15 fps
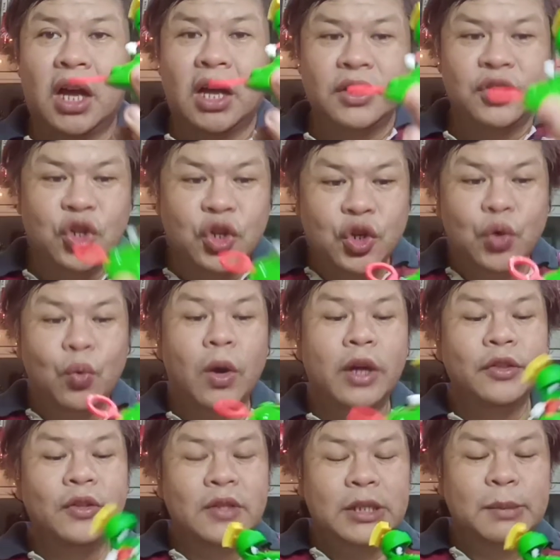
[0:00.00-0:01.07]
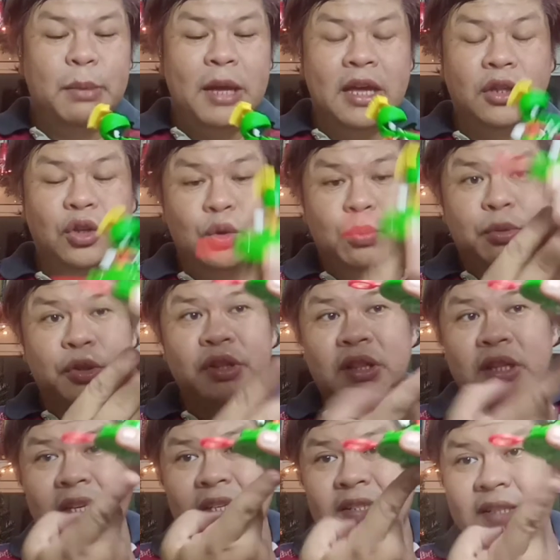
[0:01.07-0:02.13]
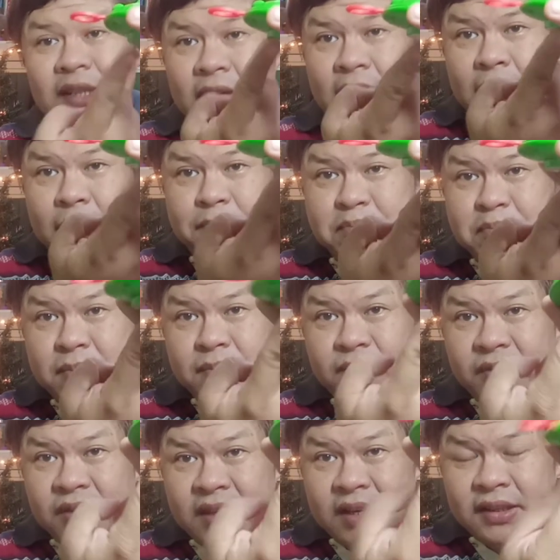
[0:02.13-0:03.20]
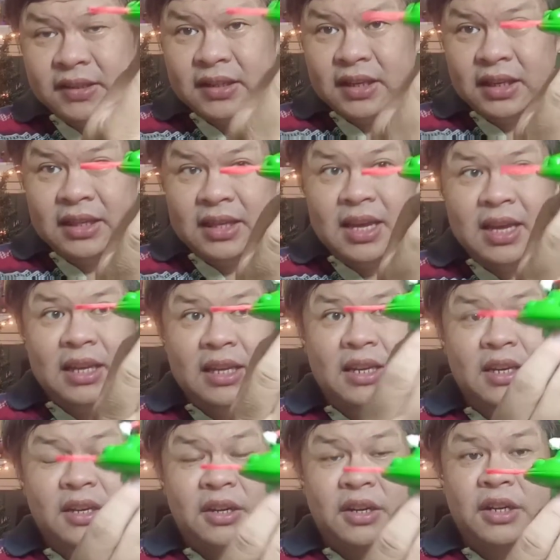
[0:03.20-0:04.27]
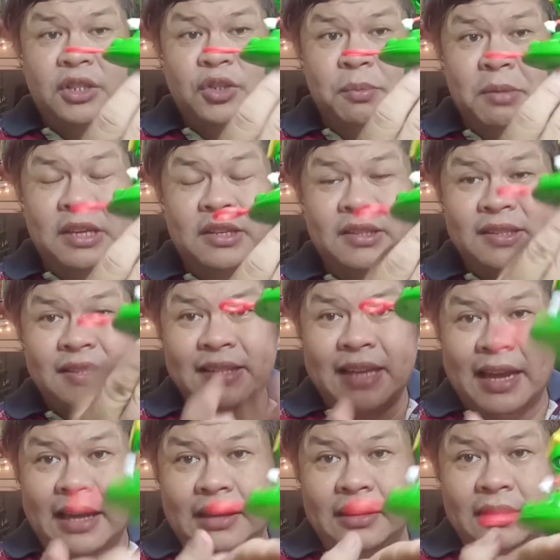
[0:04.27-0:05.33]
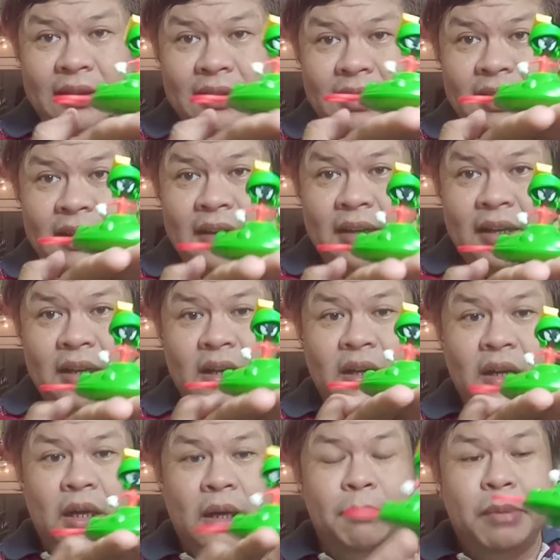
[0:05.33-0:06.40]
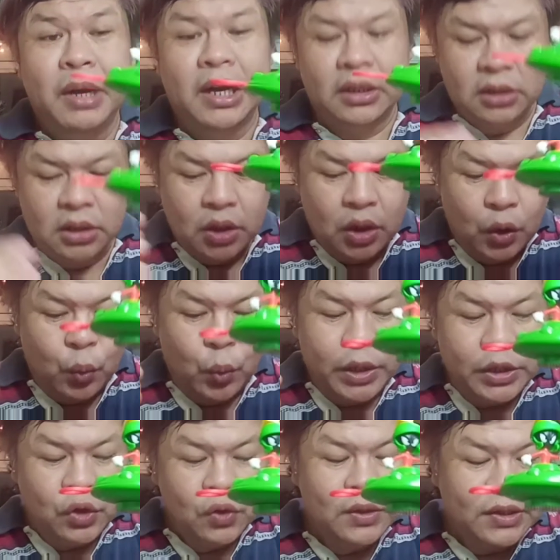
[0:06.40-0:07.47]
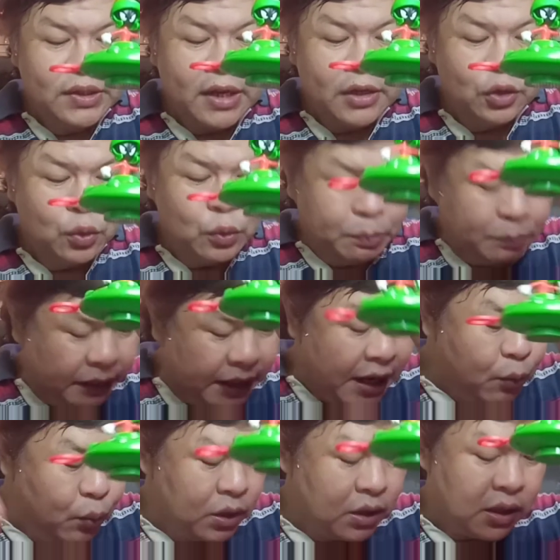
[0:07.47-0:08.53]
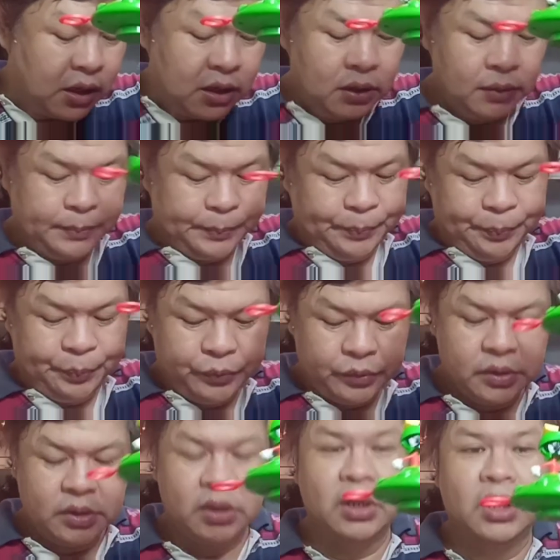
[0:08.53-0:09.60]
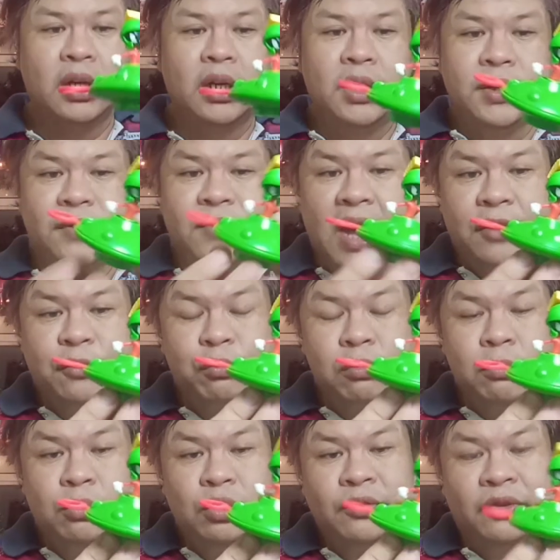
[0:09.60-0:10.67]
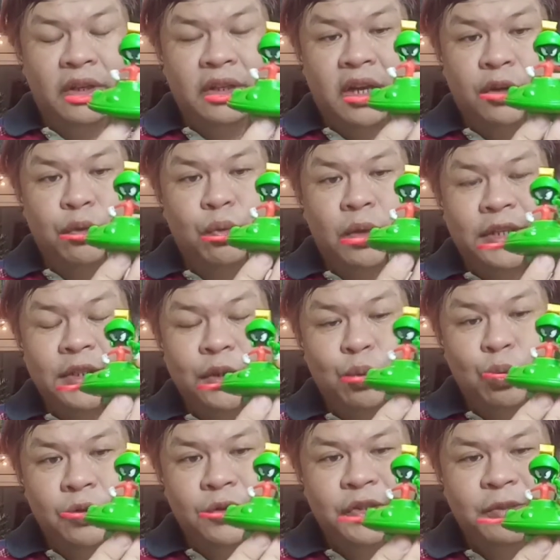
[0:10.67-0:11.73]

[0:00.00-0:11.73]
uh, should you want to display it, you put this, uh, this thing here to make it stand. Uh, but when you decide to play with it, you've got to remove it otherwise it won't